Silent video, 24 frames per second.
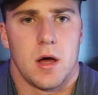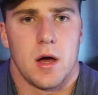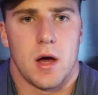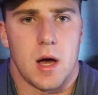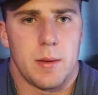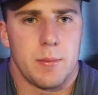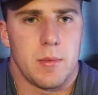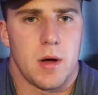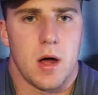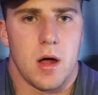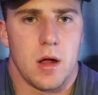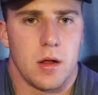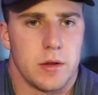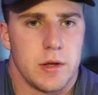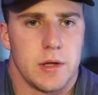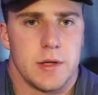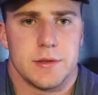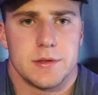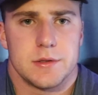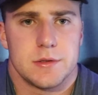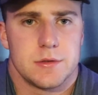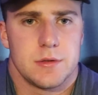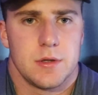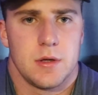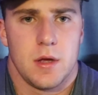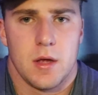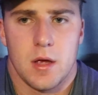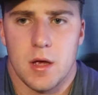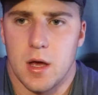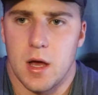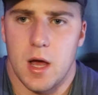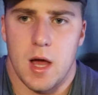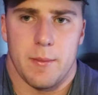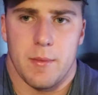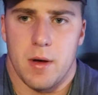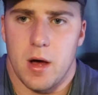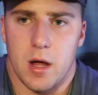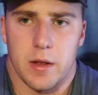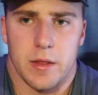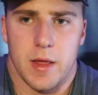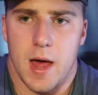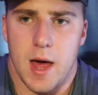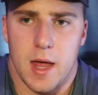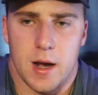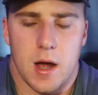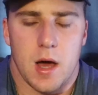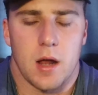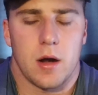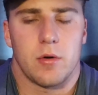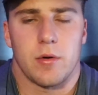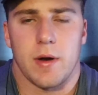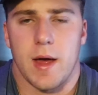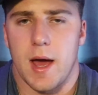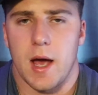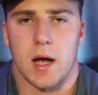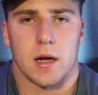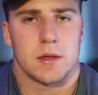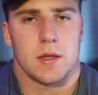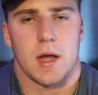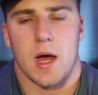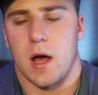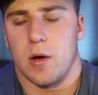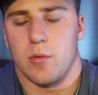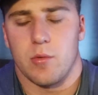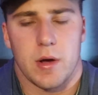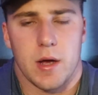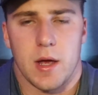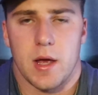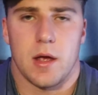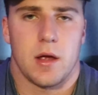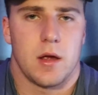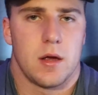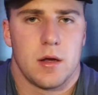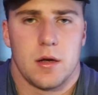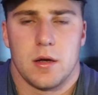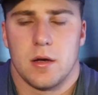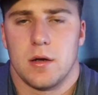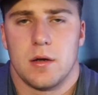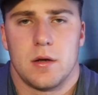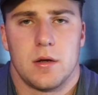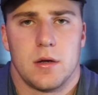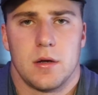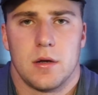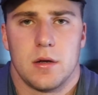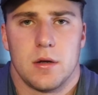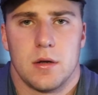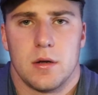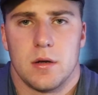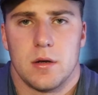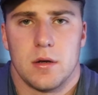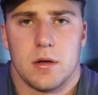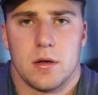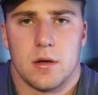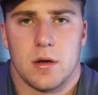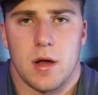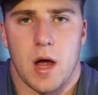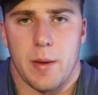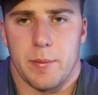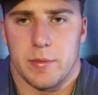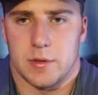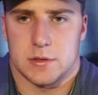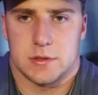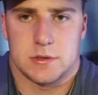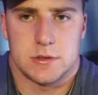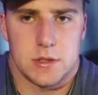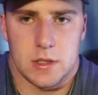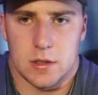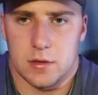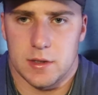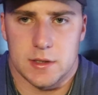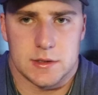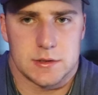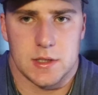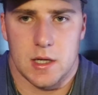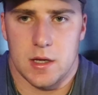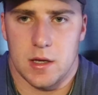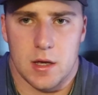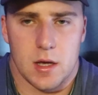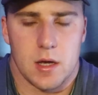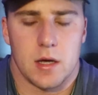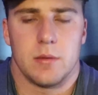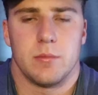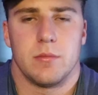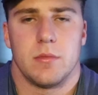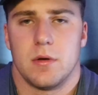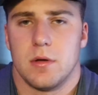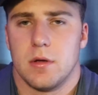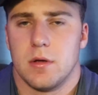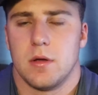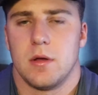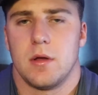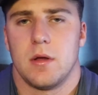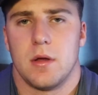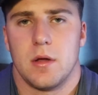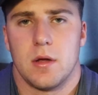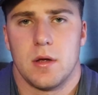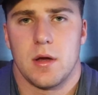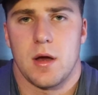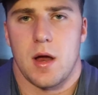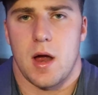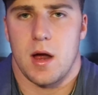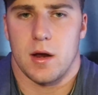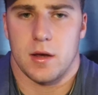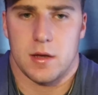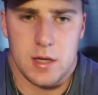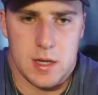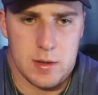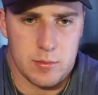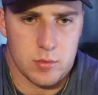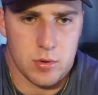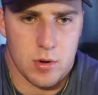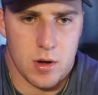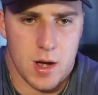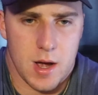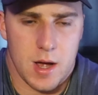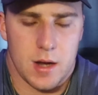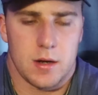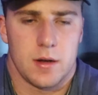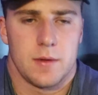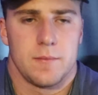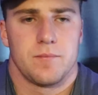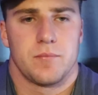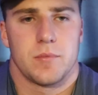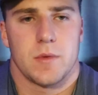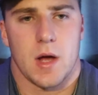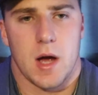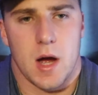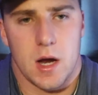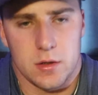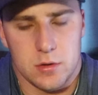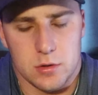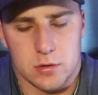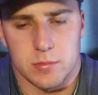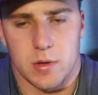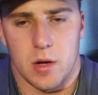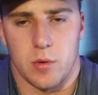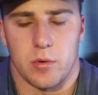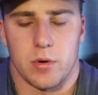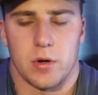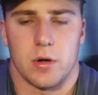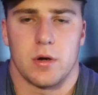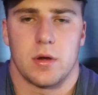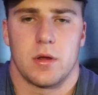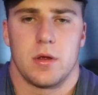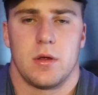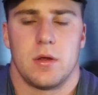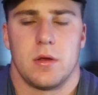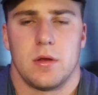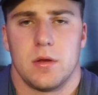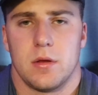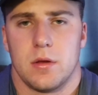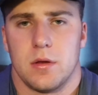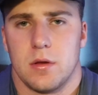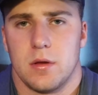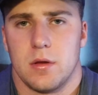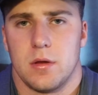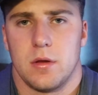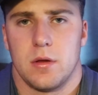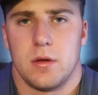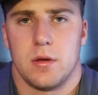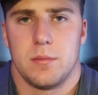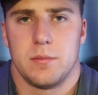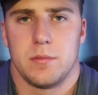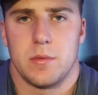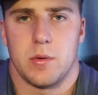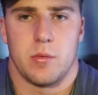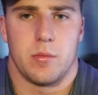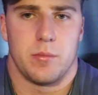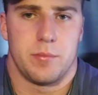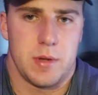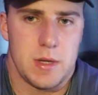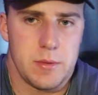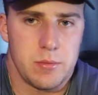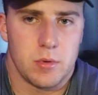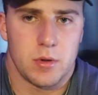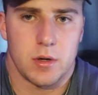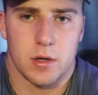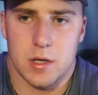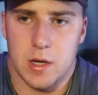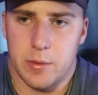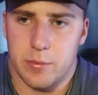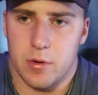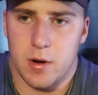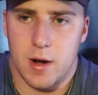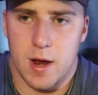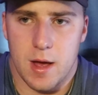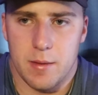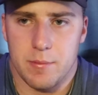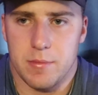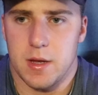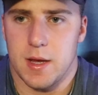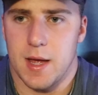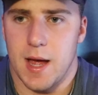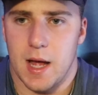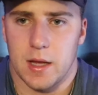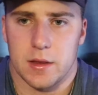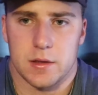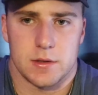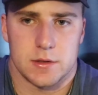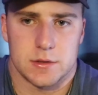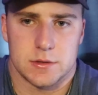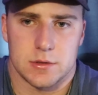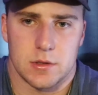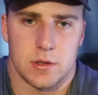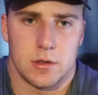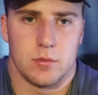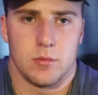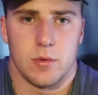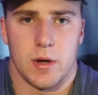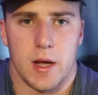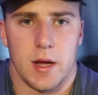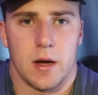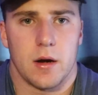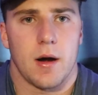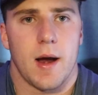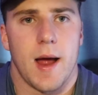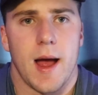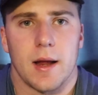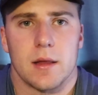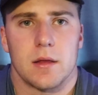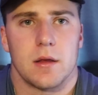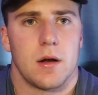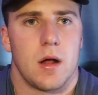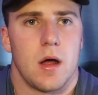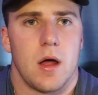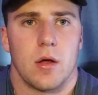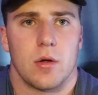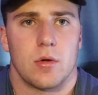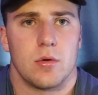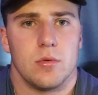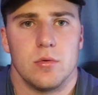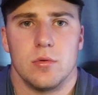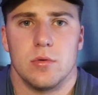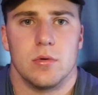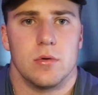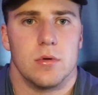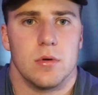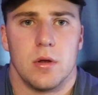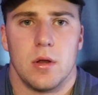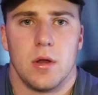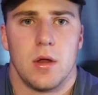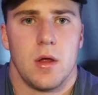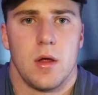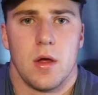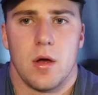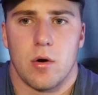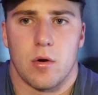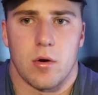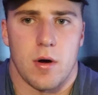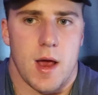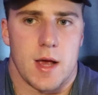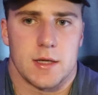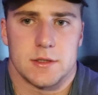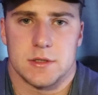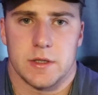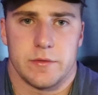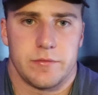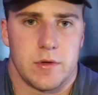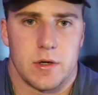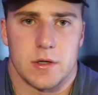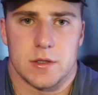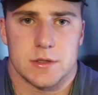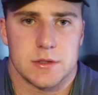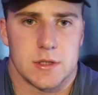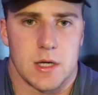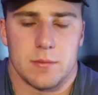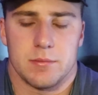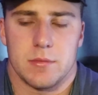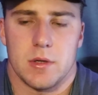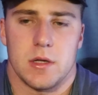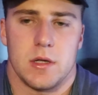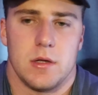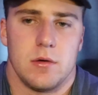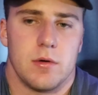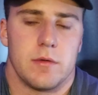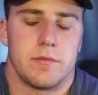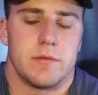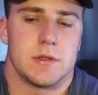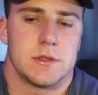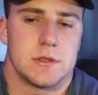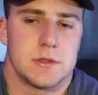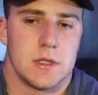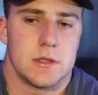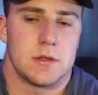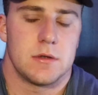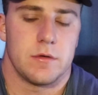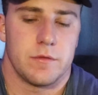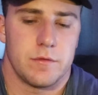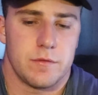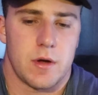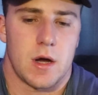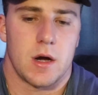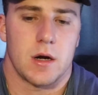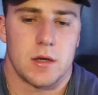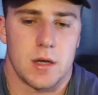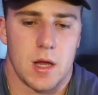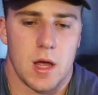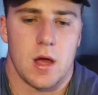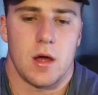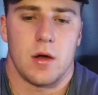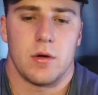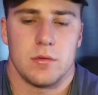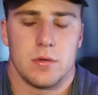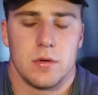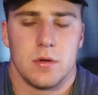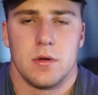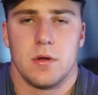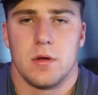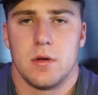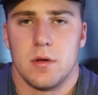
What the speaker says: I'm all this, I'm all that. I don't act that way. I'm as chill as they come. I keep quiet. I do my work. When people want to come around me acting a certain way or acting all cool or as if there's something, you have to sit the fuck down